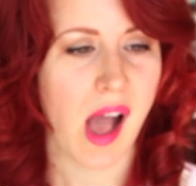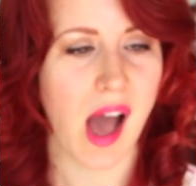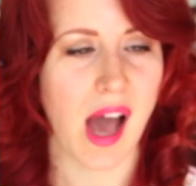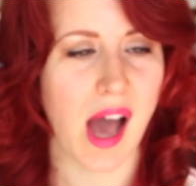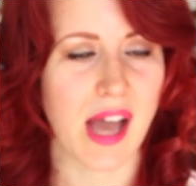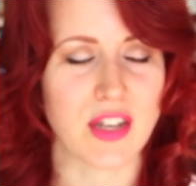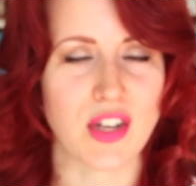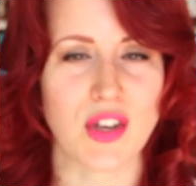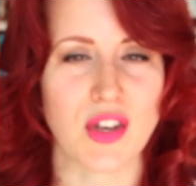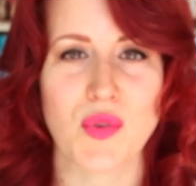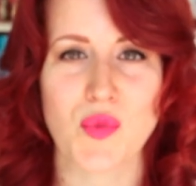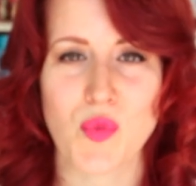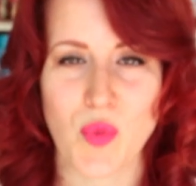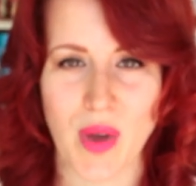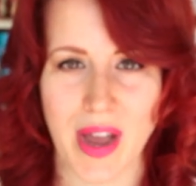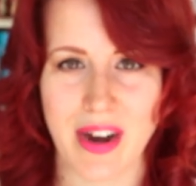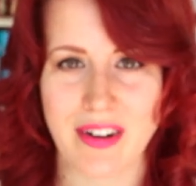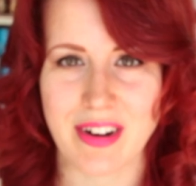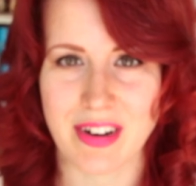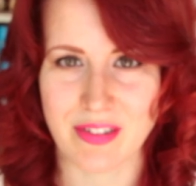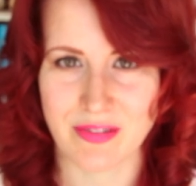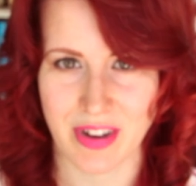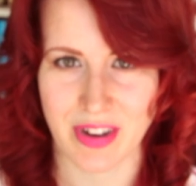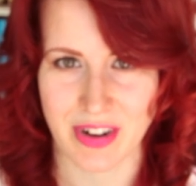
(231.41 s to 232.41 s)
I don't
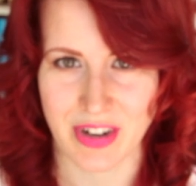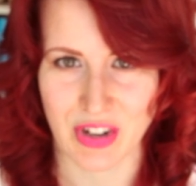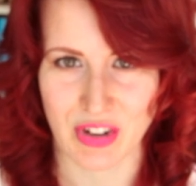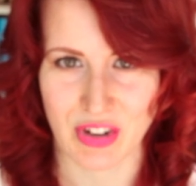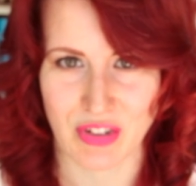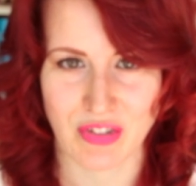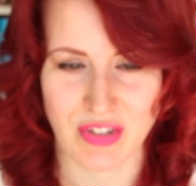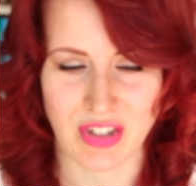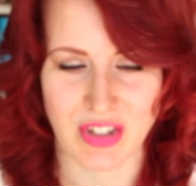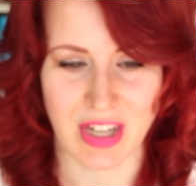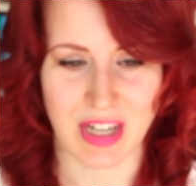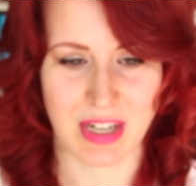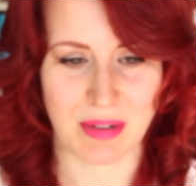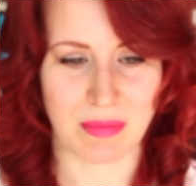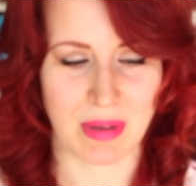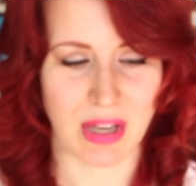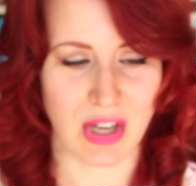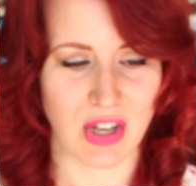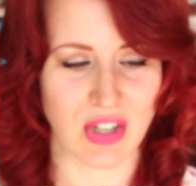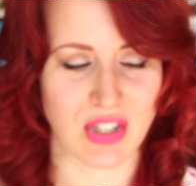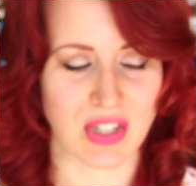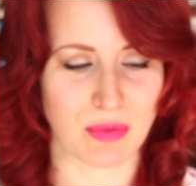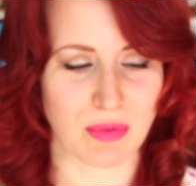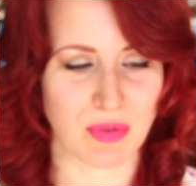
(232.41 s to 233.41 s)
wear it very often
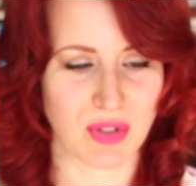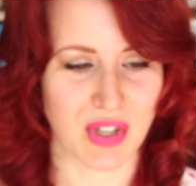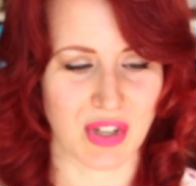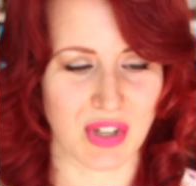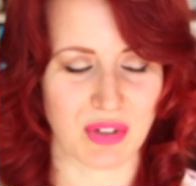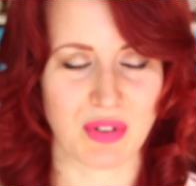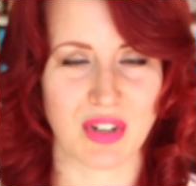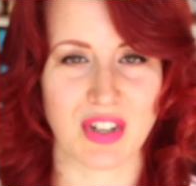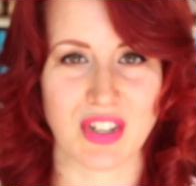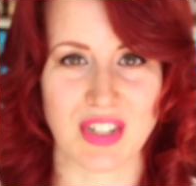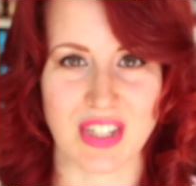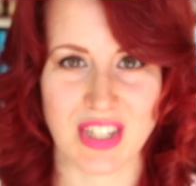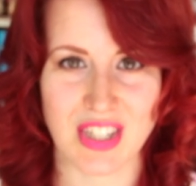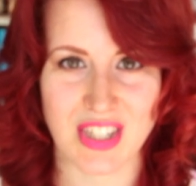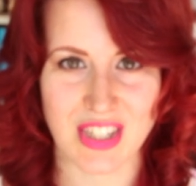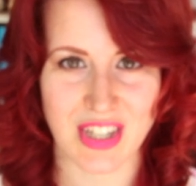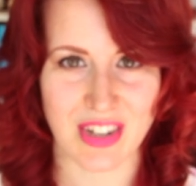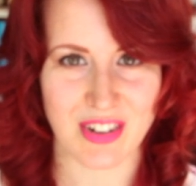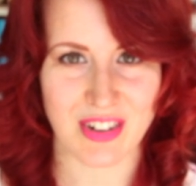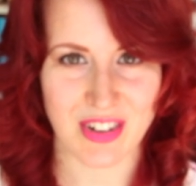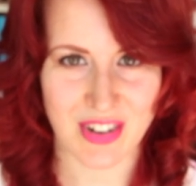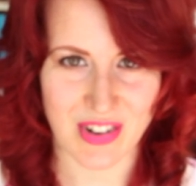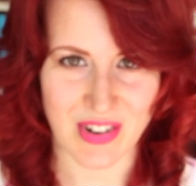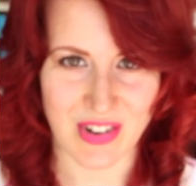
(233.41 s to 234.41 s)
because it's
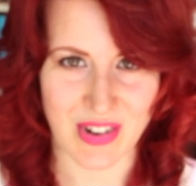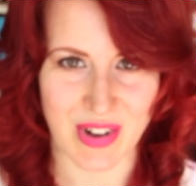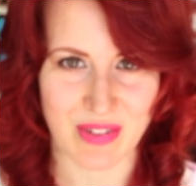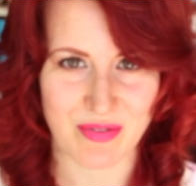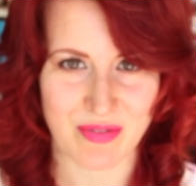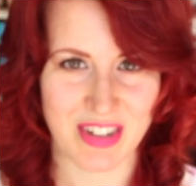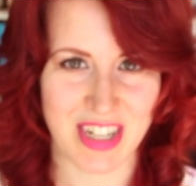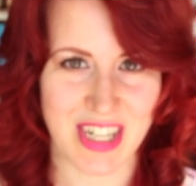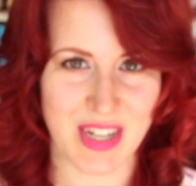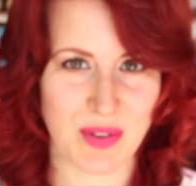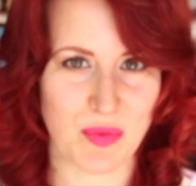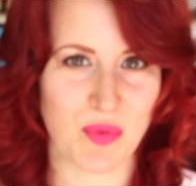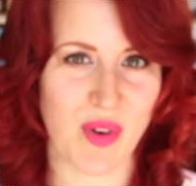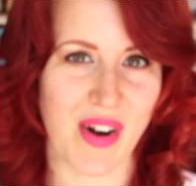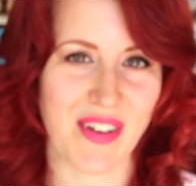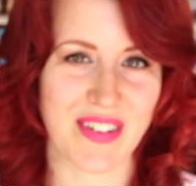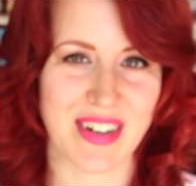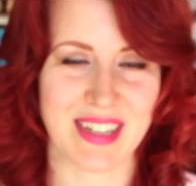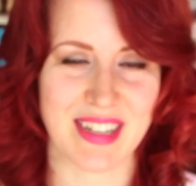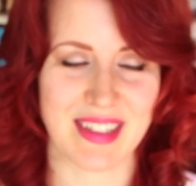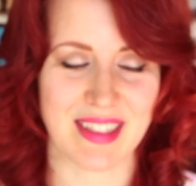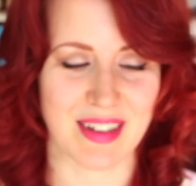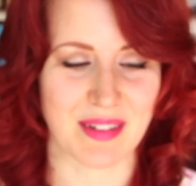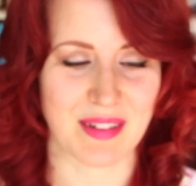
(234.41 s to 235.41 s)
so long. I'm really
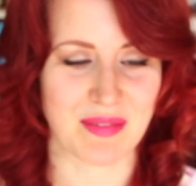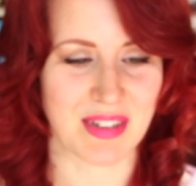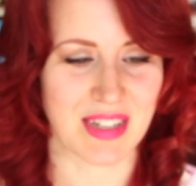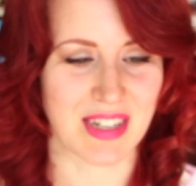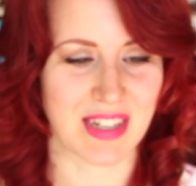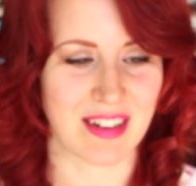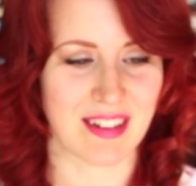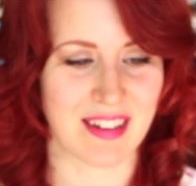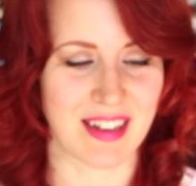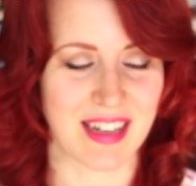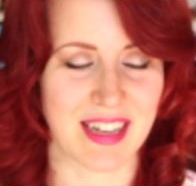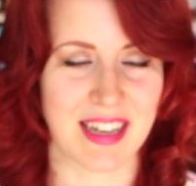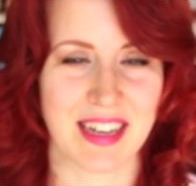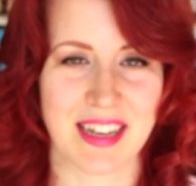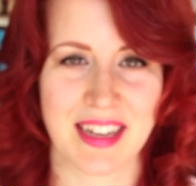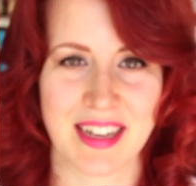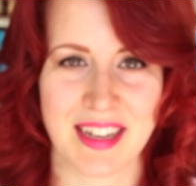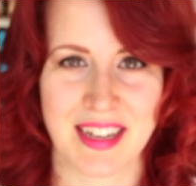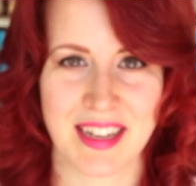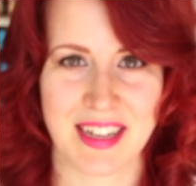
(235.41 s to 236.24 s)
worried that I'm gonna like